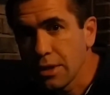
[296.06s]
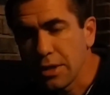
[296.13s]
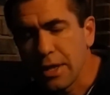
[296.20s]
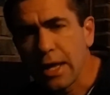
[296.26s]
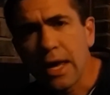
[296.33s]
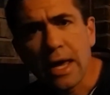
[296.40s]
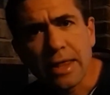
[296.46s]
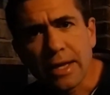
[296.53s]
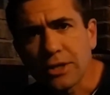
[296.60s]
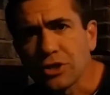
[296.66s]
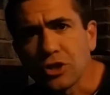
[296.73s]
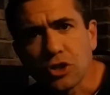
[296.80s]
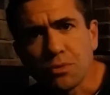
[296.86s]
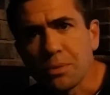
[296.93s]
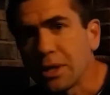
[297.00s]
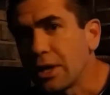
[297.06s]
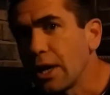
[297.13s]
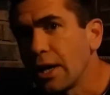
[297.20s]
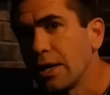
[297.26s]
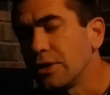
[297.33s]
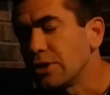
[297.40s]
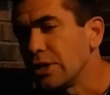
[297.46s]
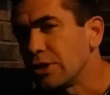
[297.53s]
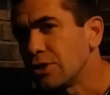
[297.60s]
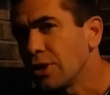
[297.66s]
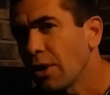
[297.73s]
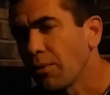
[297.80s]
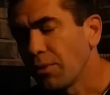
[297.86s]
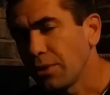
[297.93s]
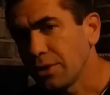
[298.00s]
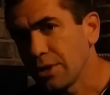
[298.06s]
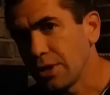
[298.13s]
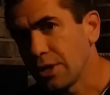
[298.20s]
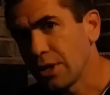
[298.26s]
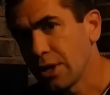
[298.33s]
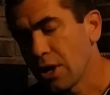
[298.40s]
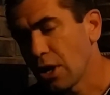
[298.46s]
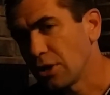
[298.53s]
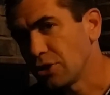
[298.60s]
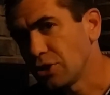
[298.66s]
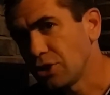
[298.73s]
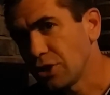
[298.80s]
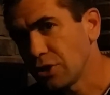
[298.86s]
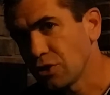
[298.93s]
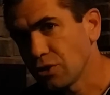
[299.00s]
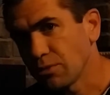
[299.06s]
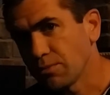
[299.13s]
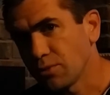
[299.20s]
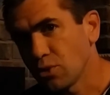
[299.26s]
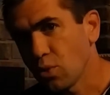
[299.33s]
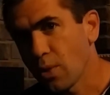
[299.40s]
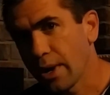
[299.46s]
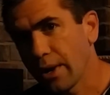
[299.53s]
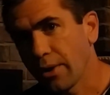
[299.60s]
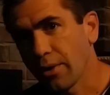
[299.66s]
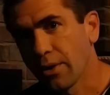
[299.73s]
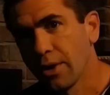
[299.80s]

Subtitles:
And that's just because it's not really a system to where